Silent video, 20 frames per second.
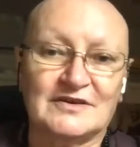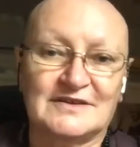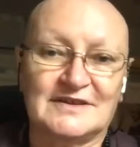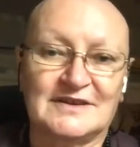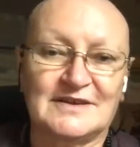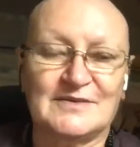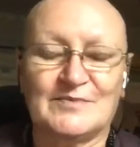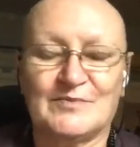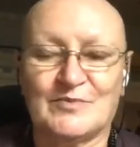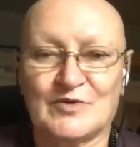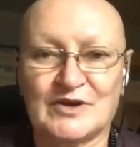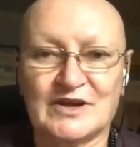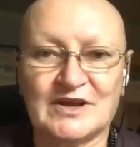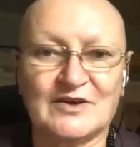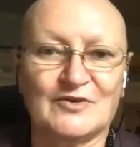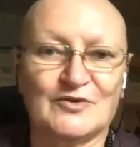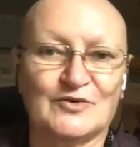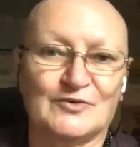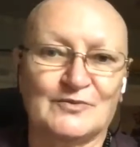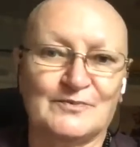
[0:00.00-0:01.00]
They bring
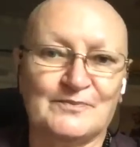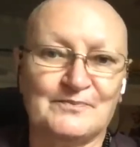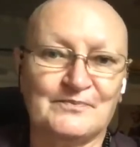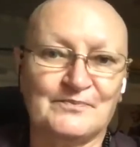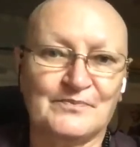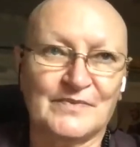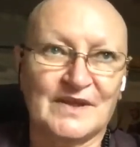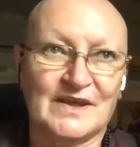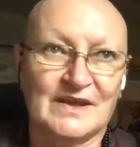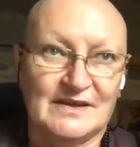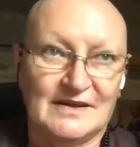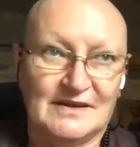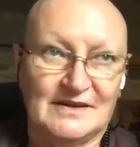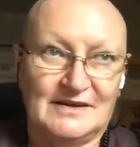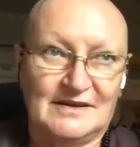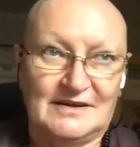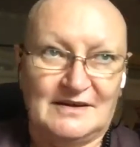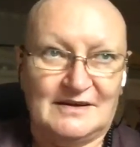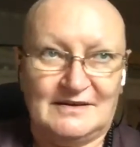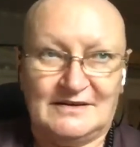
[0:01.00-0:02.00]
home
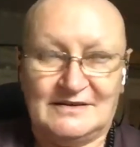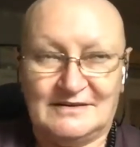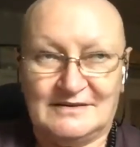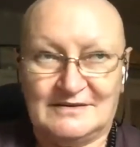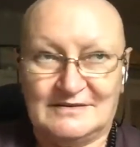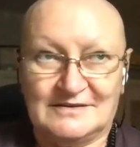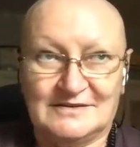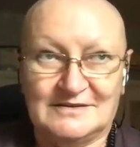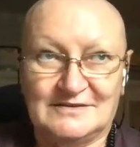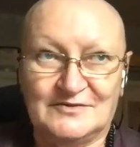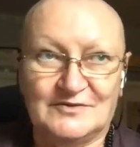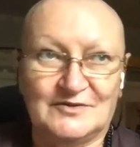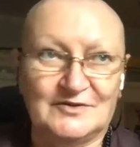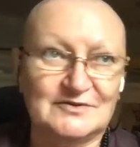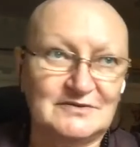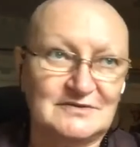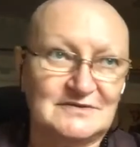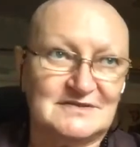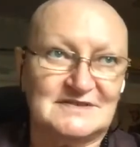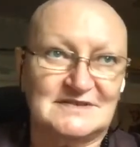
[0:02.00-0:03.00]
the
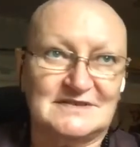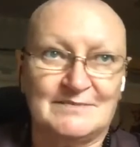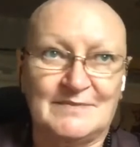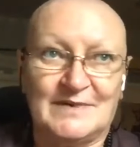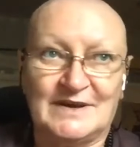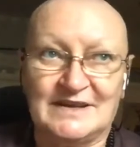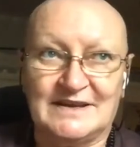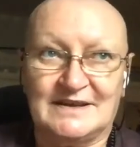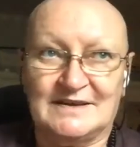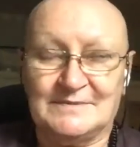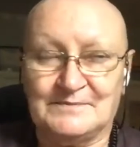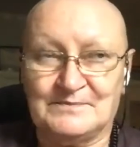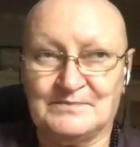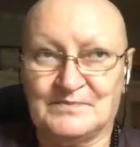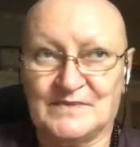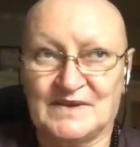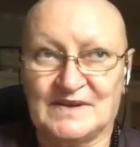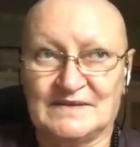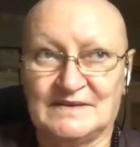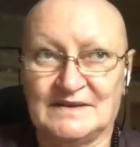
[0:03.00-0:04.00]
funds, the money
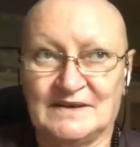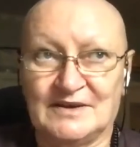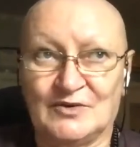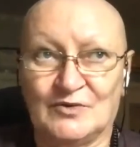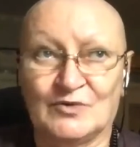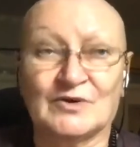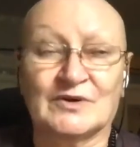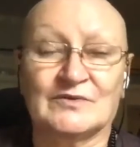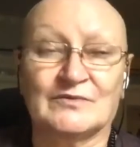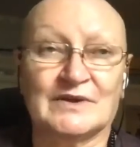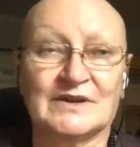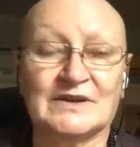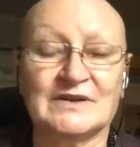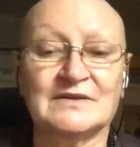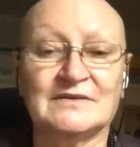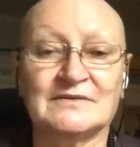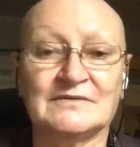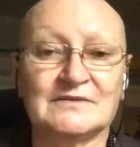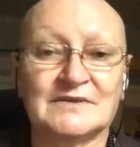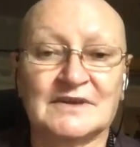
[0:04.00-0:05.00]
that they earn
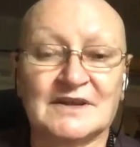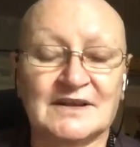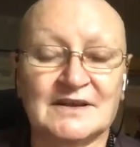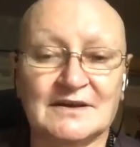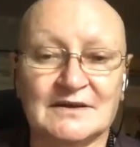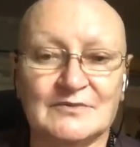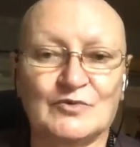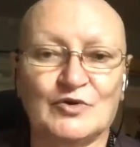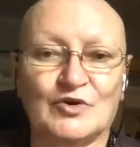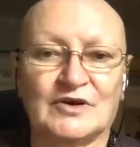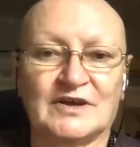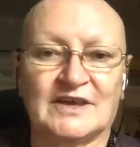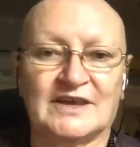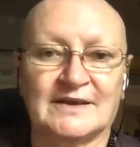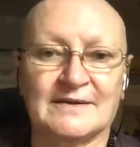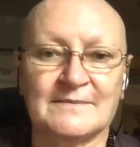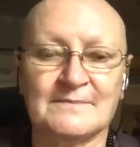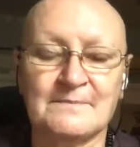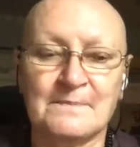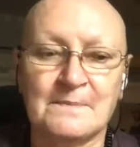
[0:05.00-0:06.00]
when they are working.